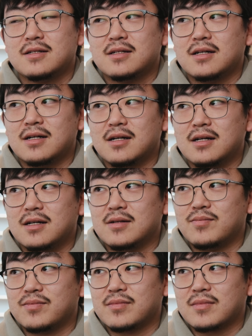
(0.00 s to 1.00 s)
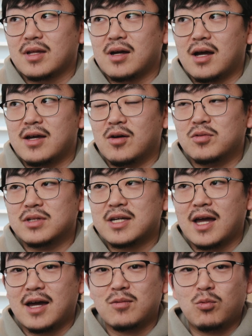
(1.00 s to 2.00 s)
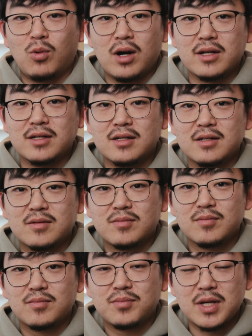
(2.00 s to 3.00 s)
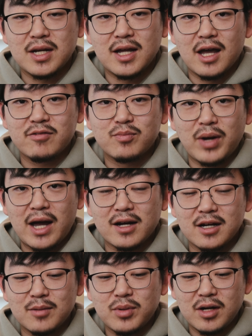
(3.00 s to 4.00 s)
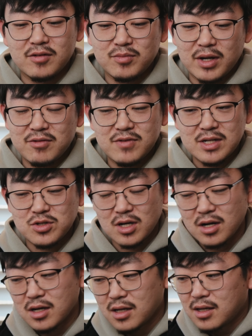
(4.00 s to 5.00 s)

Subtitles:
I only had one PDF backup of my feature